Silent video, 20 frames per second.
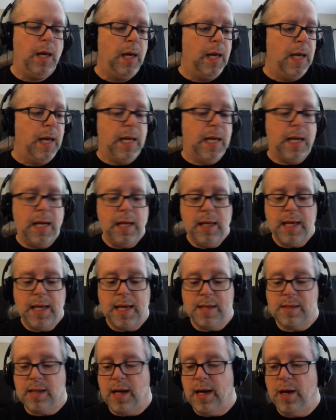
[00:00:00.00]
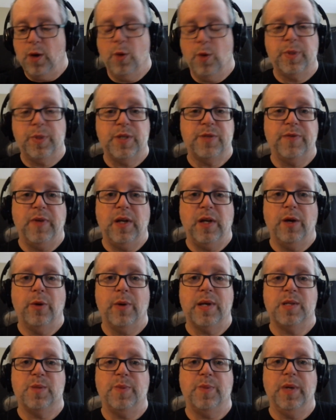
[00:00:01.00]
In any case, I hope this video
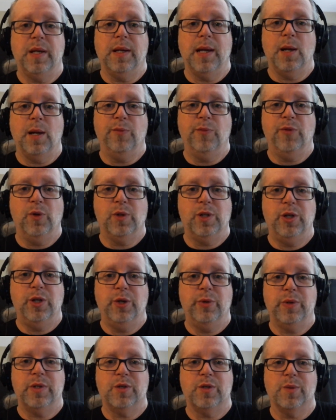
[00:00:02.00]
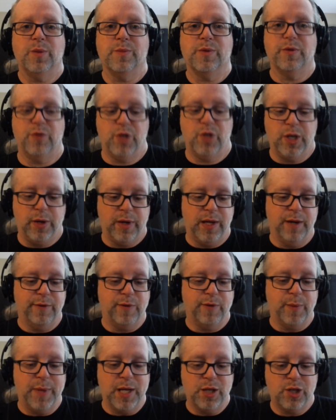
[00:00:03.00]
has been helpful to you in terms of sharing
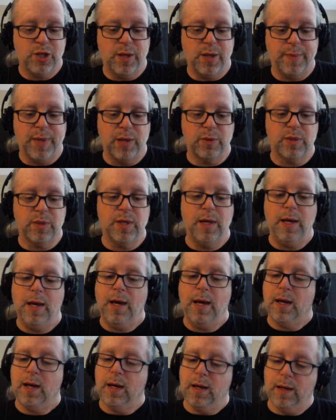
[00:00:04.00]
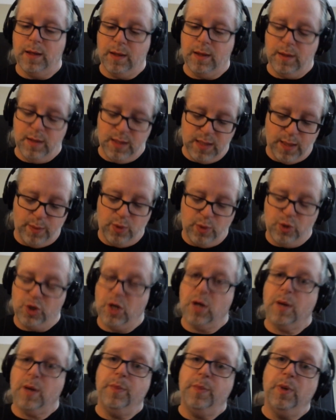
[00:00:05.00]
information about the summer
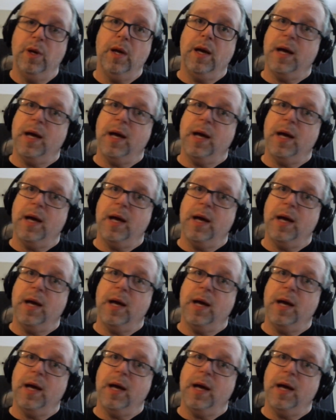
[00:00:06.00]
job,